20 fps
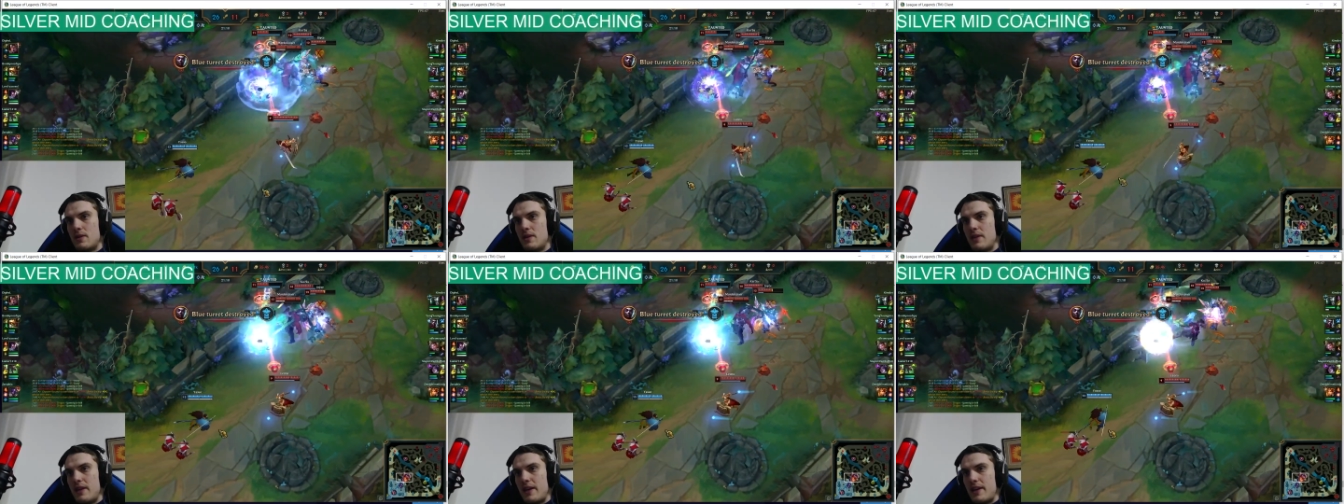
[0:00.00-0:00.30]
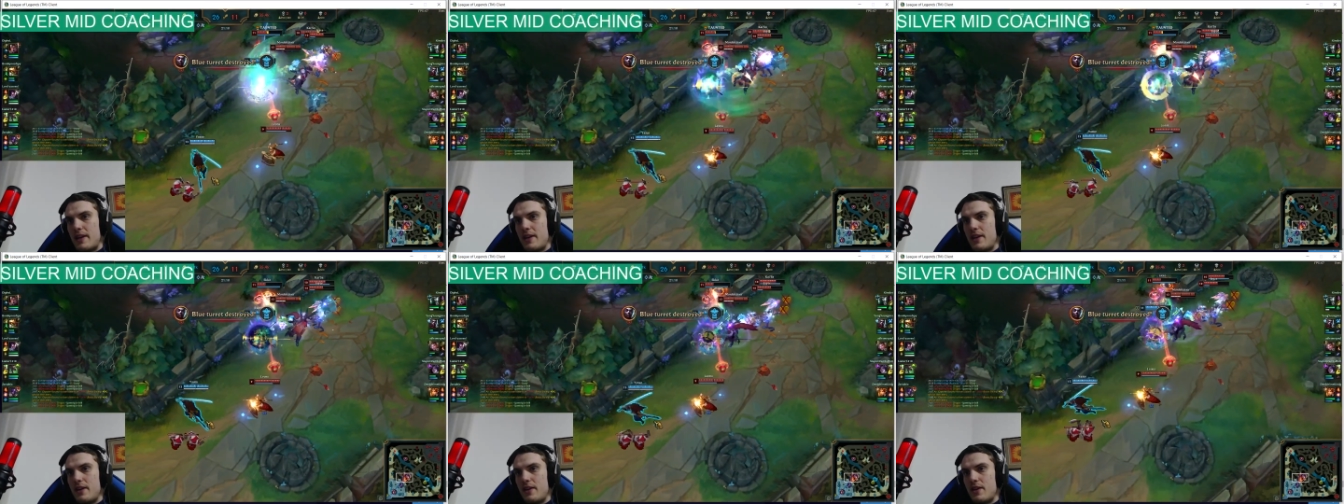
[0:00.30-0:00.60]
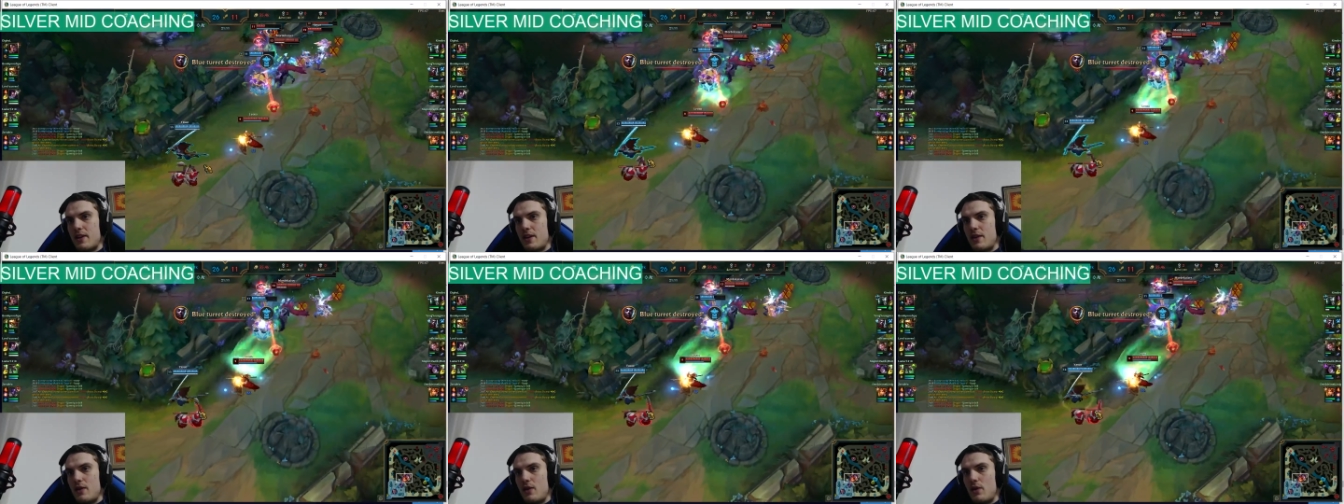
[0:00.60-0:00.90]
Like here you
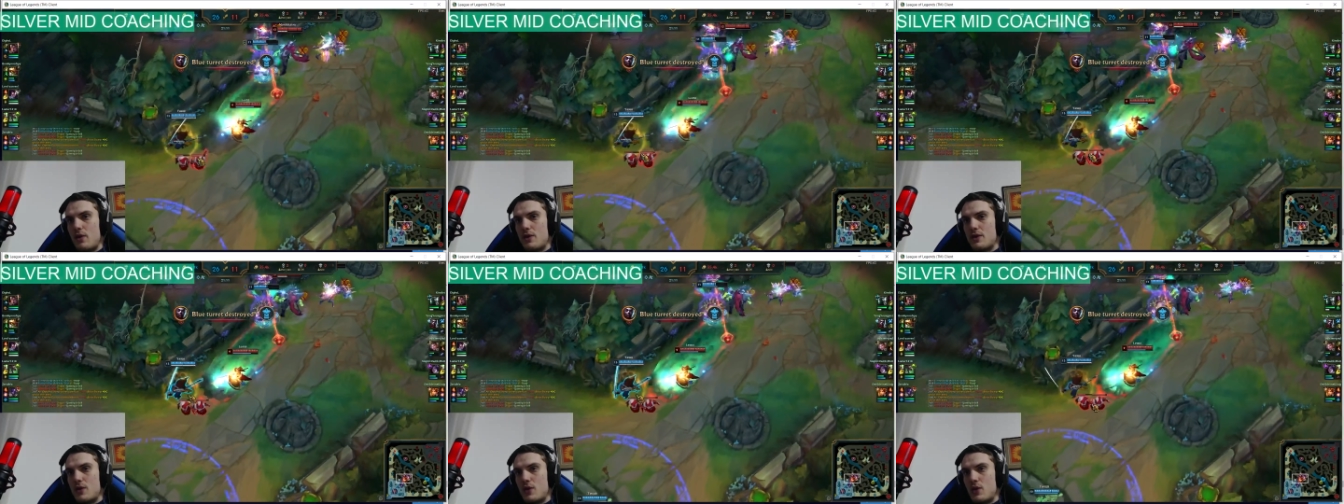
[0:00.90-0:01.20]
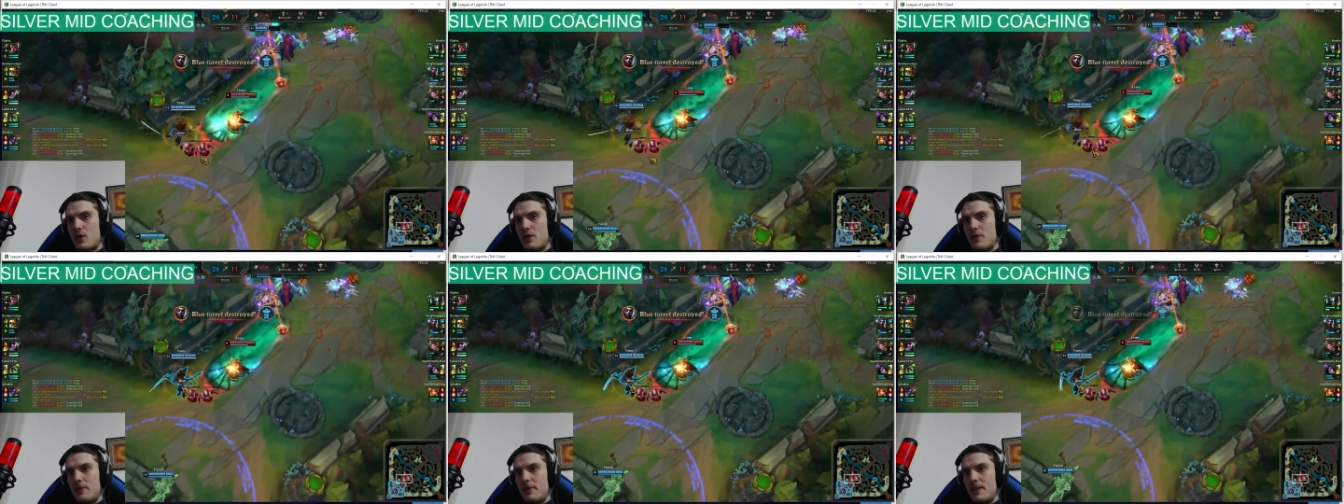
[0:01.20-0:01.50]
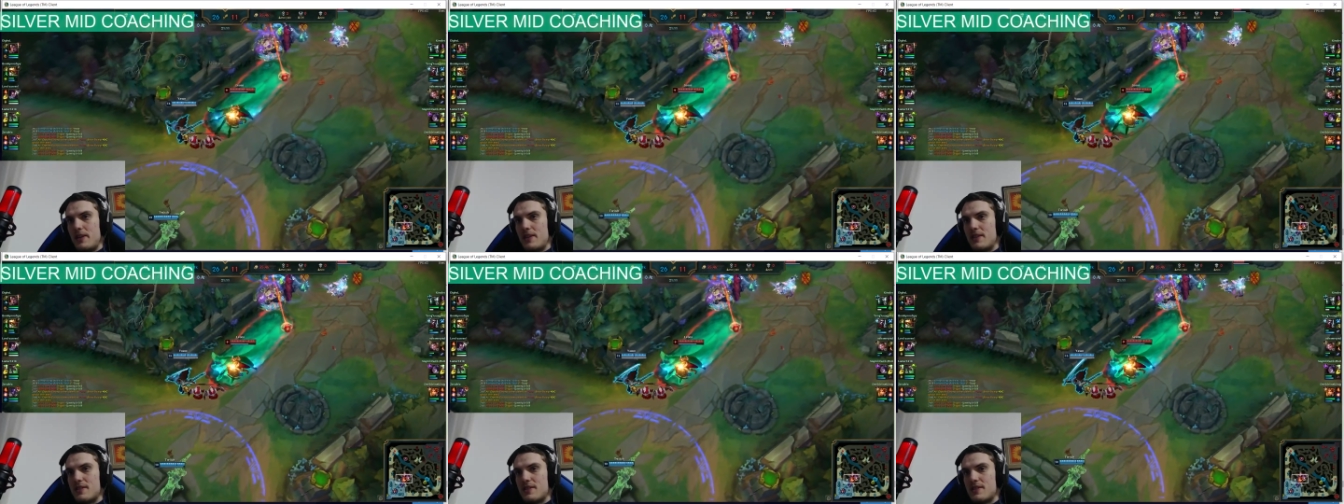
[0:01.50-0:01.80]
can always queue the
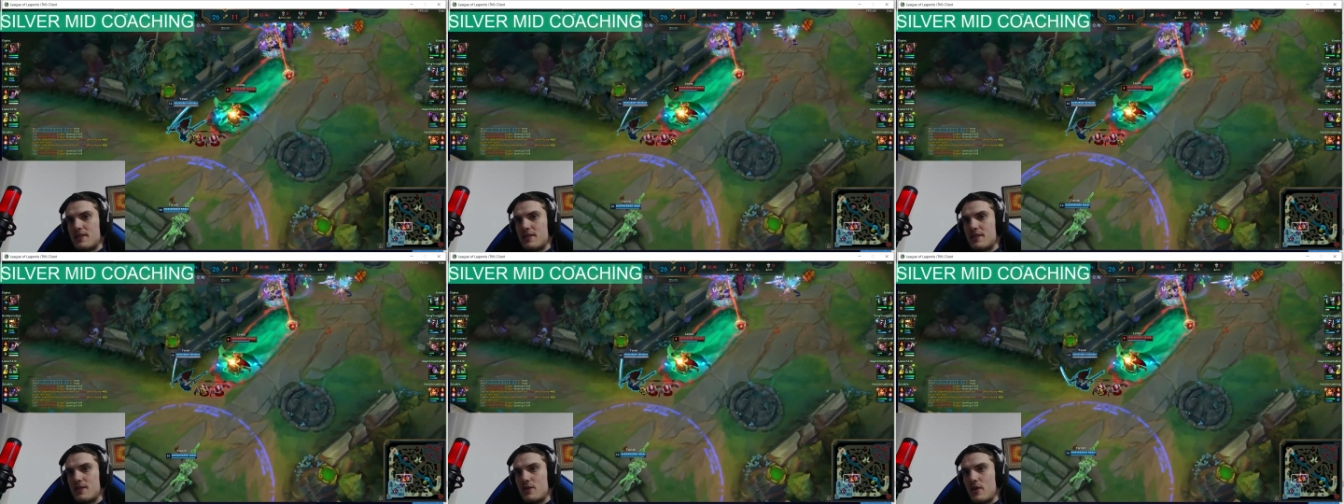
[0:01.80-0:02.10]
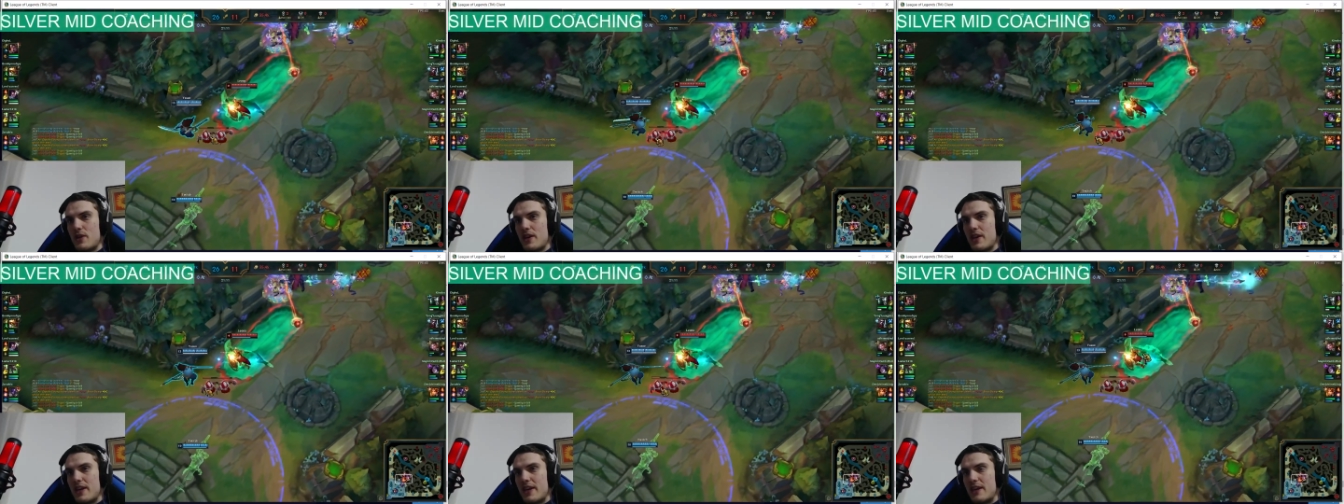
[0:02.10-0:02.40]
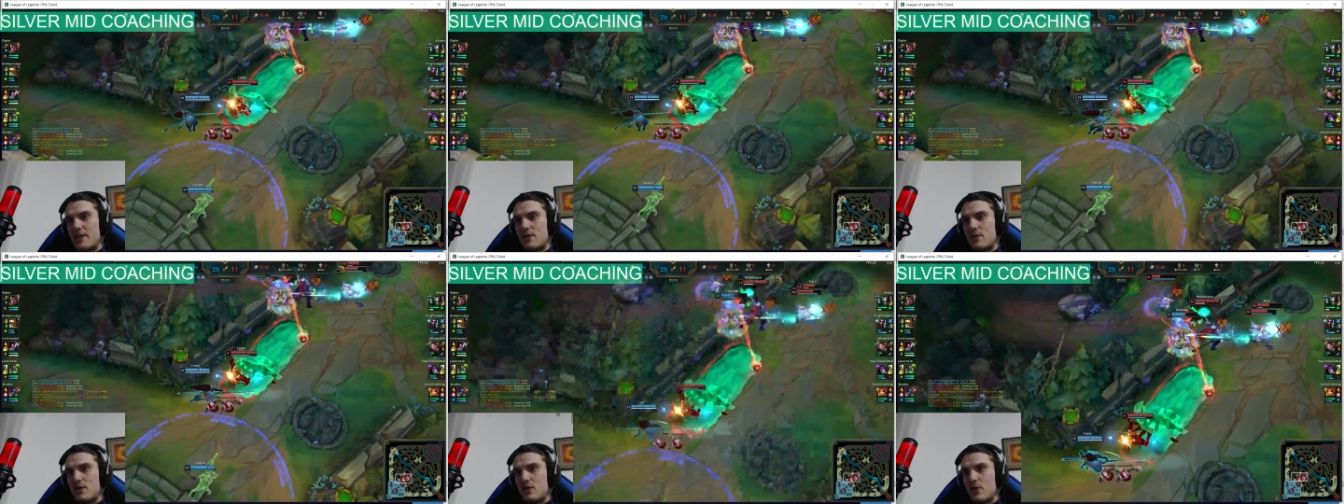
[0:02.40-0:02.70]
minions, so you can
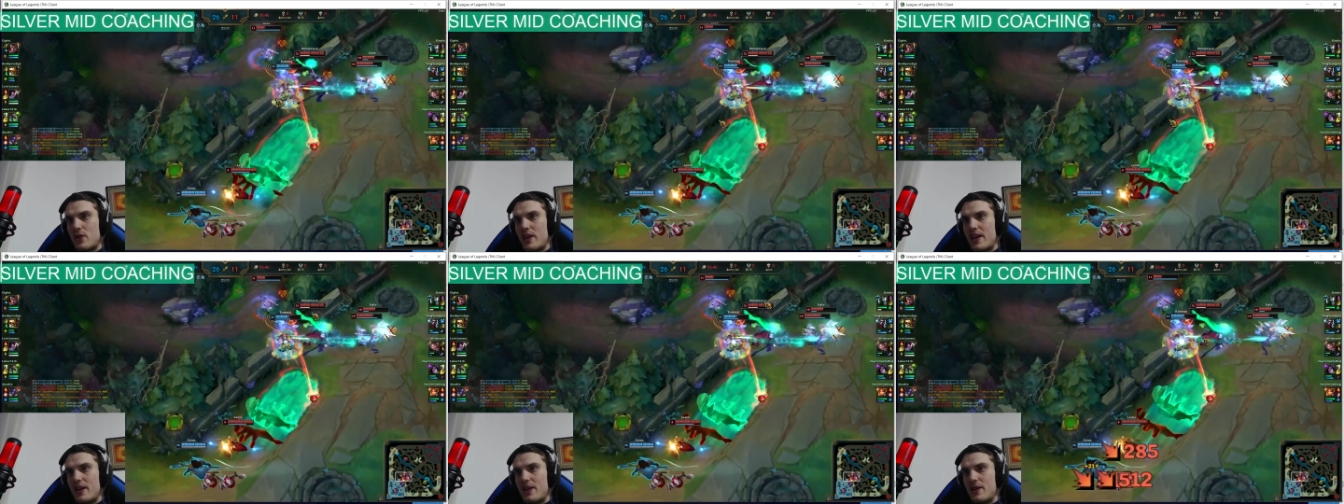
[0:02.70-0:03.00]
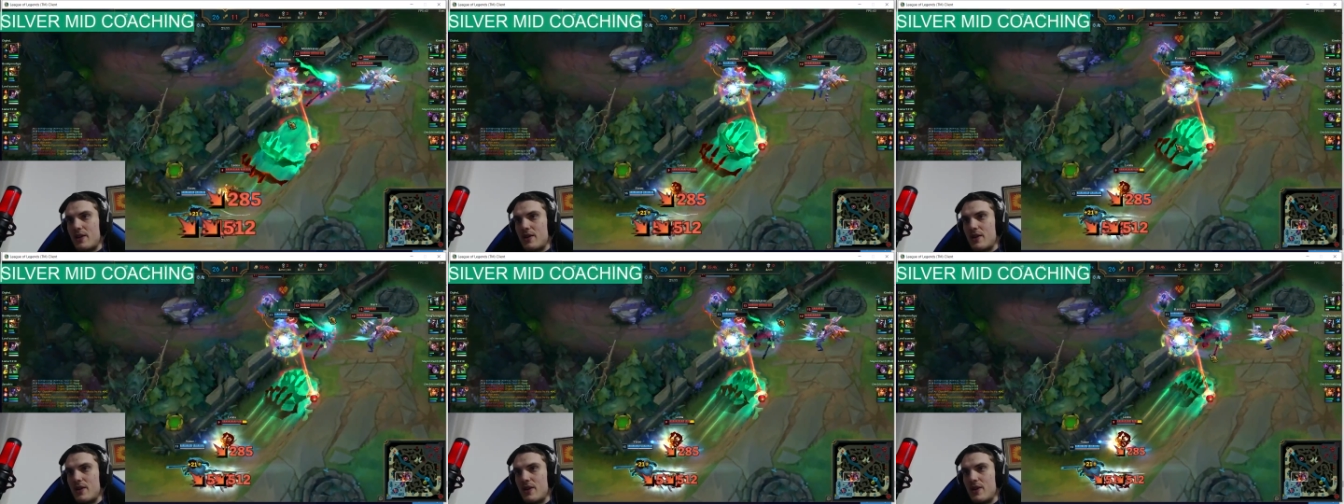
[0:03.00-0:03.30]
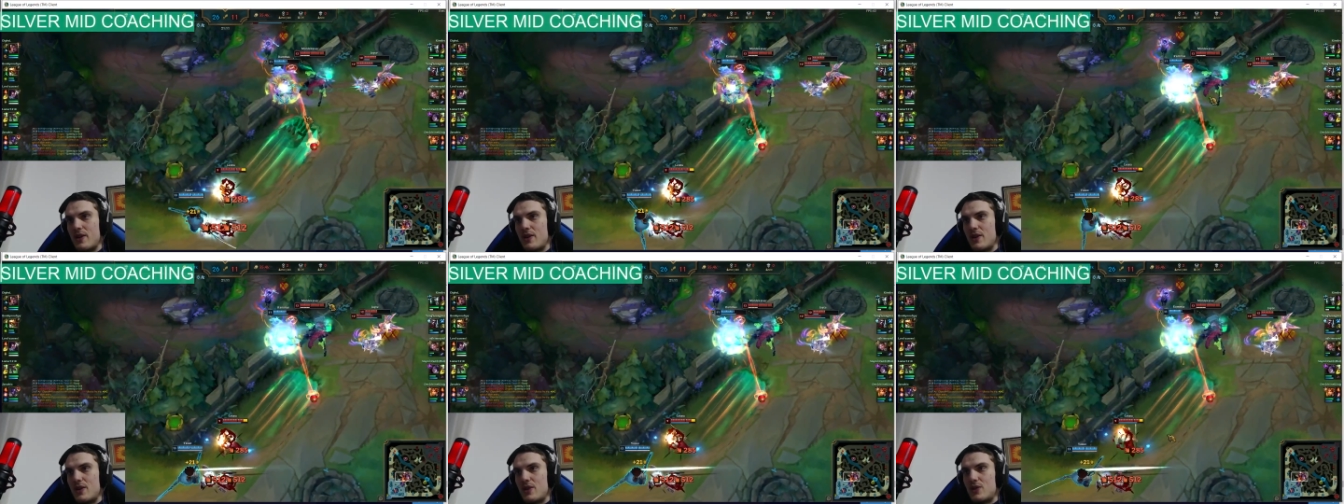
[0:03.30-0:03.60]
get the tornado.
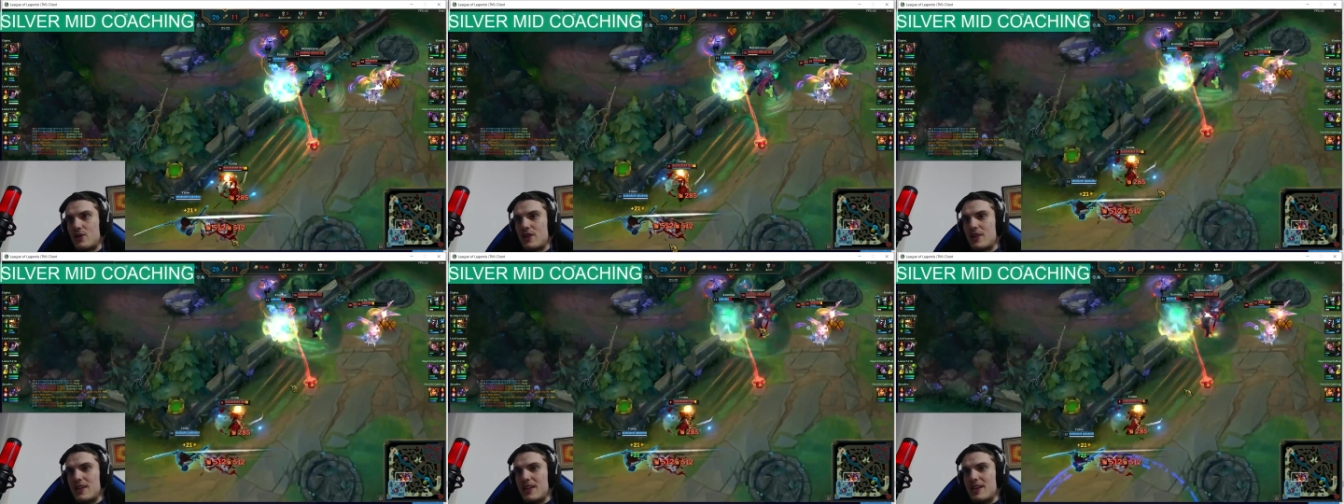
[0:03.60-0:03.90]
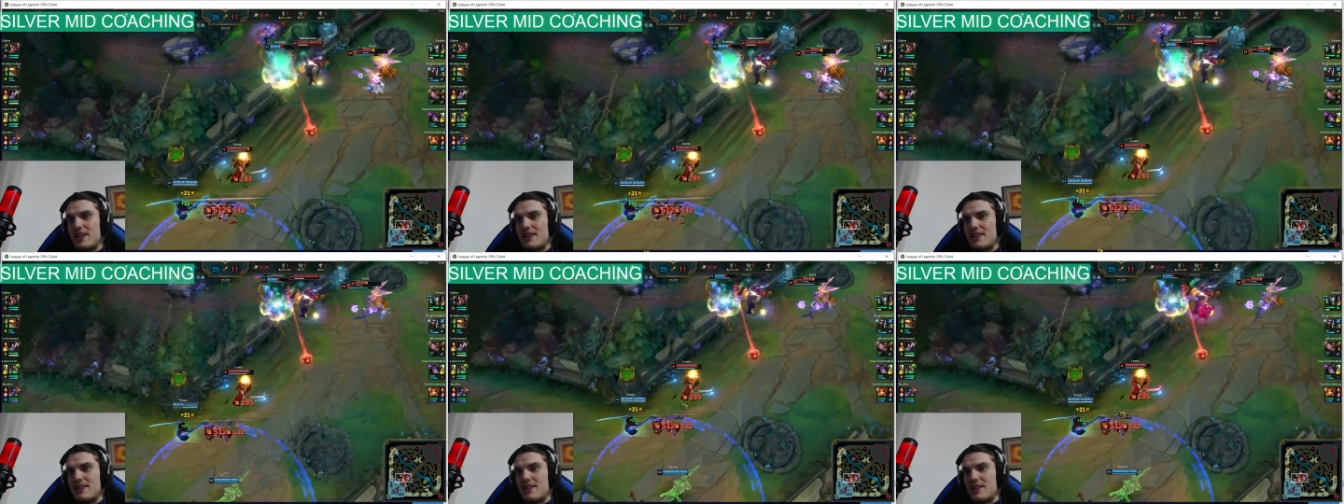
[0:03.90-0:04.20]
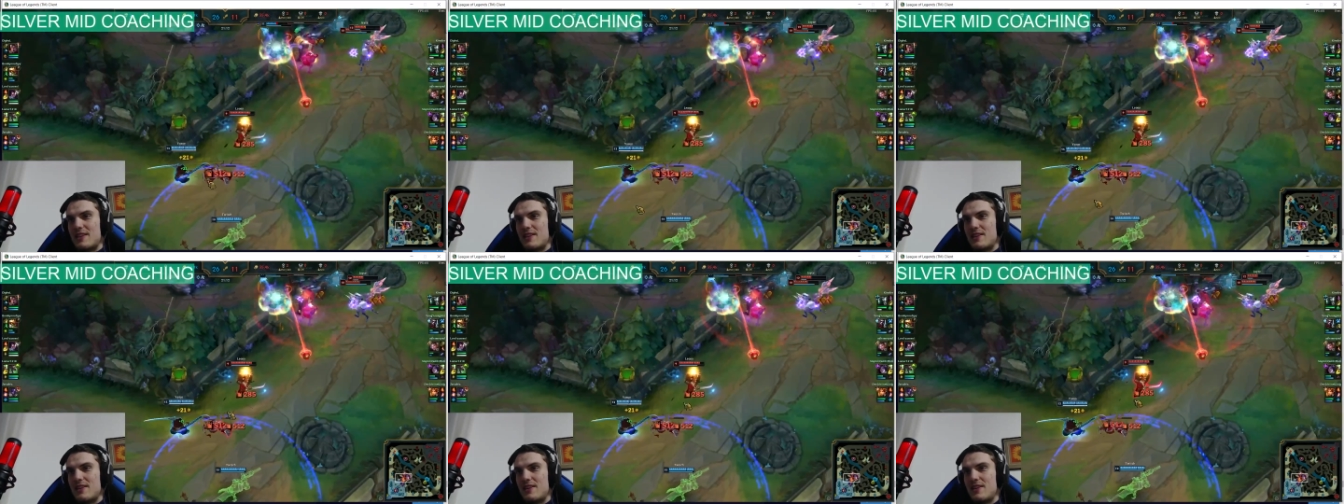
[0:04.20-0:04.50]
You don't need Alistar
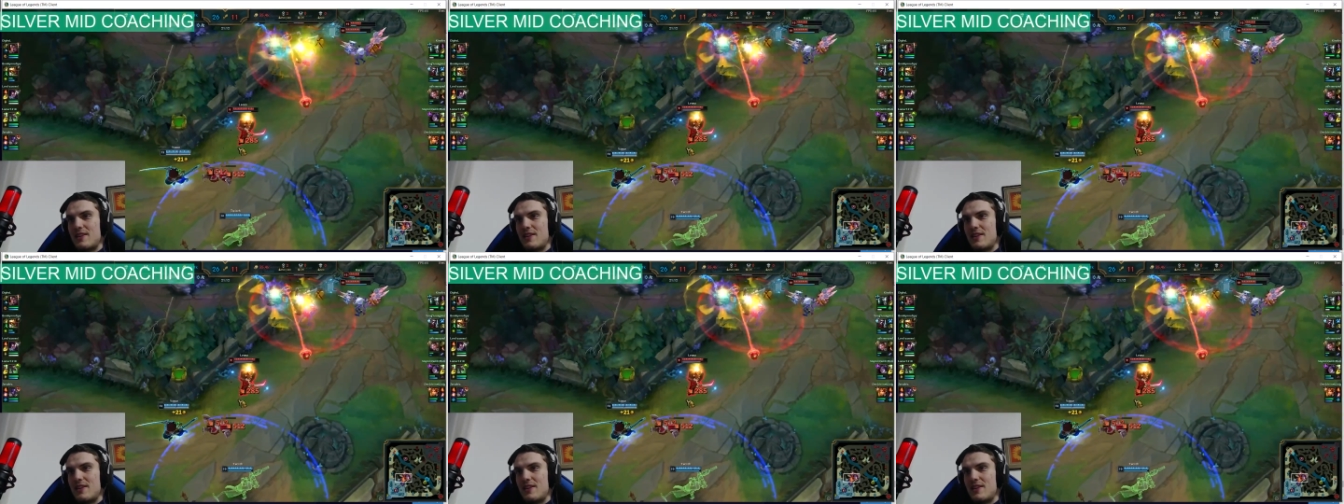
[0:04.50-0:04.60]
here.